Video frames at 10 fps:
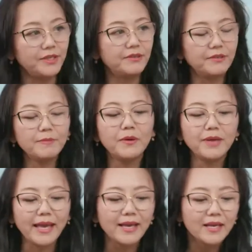Group?
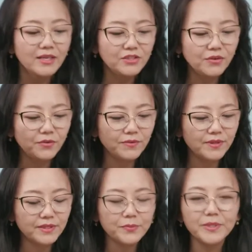Okay. So
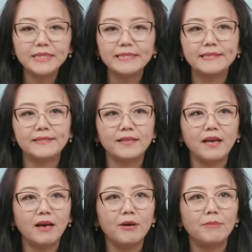this witness,
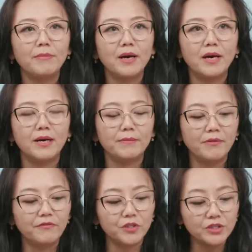
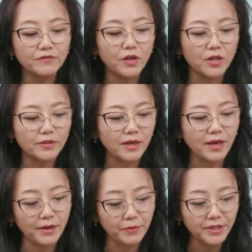first of all,
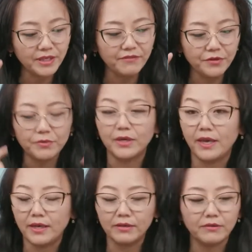I want to give you a
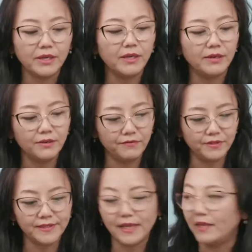category of,
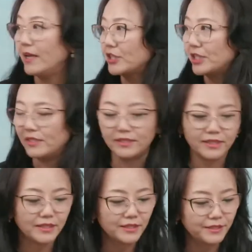because I actually
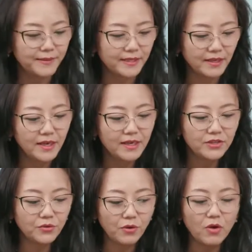did a little bit.
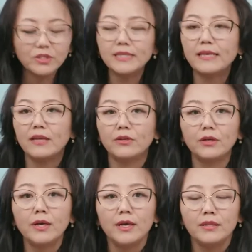So
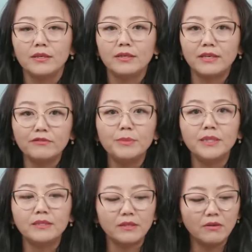altogether, the
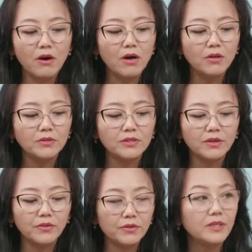government called
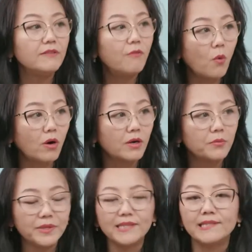34
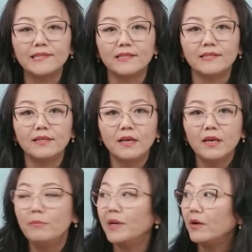witnesses,
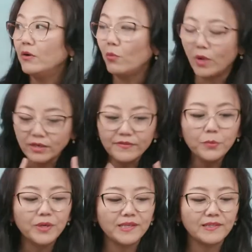but one of the
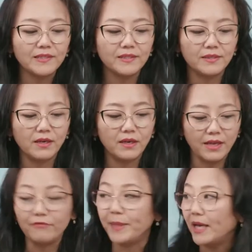witnesses,
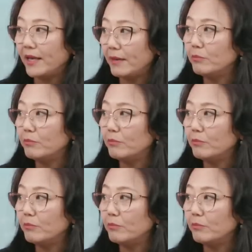FBI